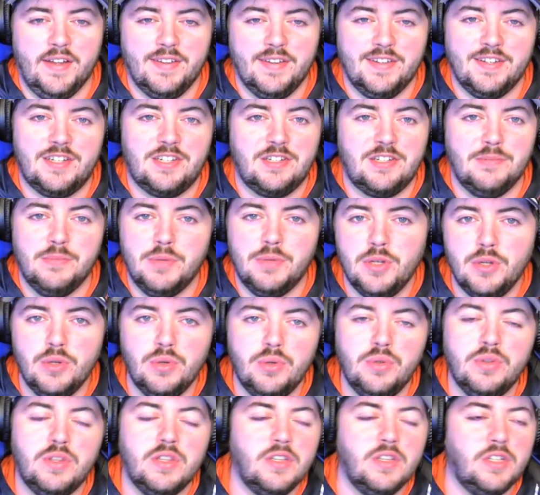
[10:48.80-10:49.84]

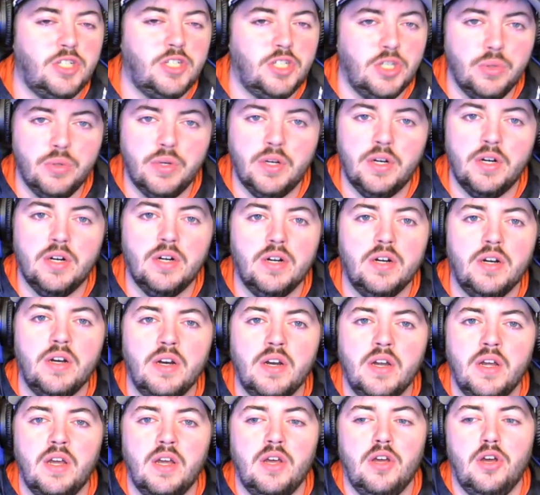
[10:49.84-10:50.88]
smooth shooter
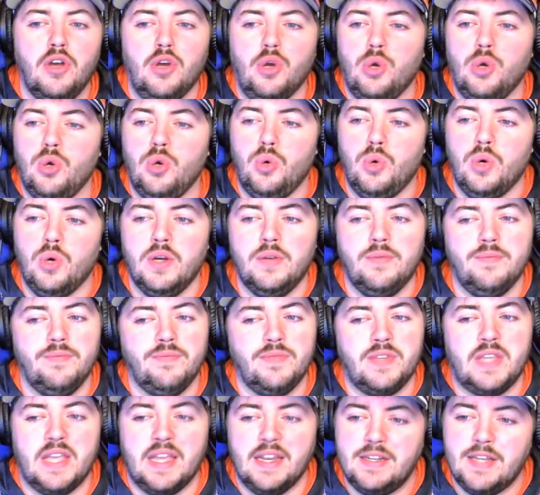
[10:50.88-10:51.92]
who
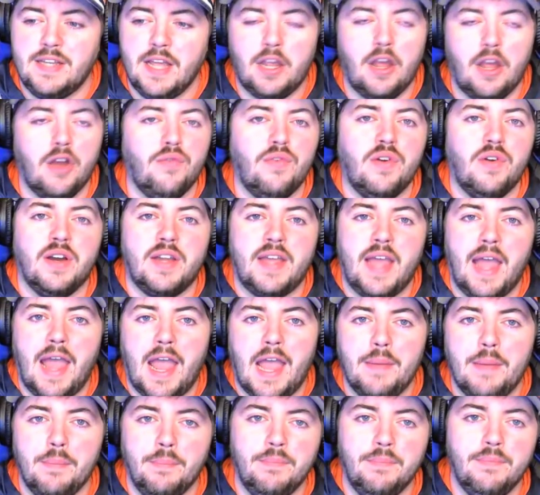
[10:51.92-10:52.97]
can take over a
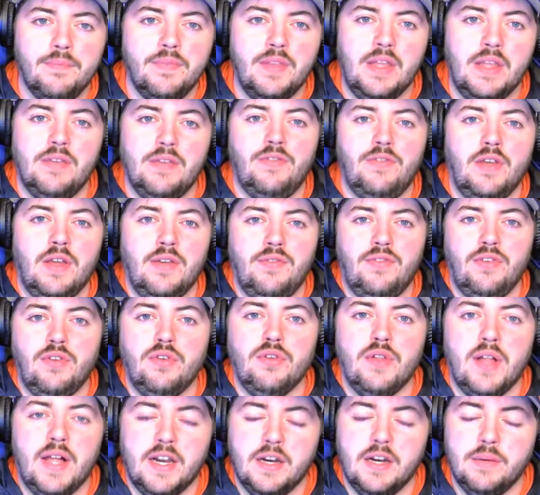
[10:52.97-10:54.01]
game if
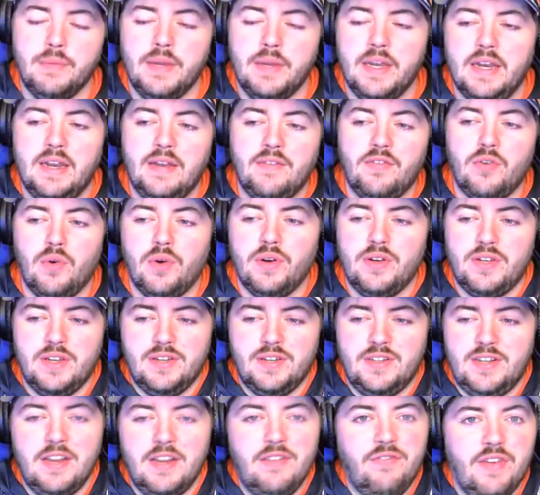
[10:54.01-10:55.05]
you let him. And of course,
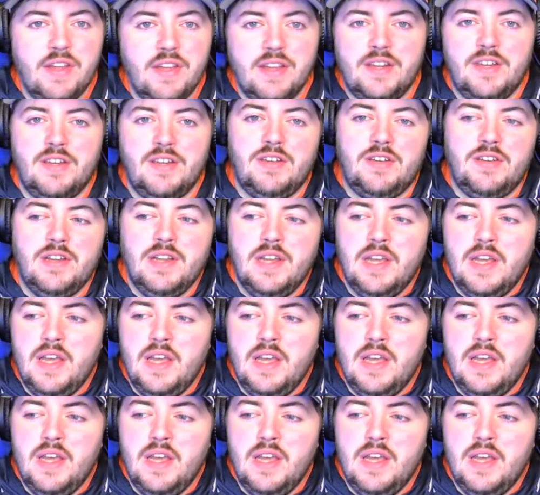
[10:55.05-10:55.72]
his defense is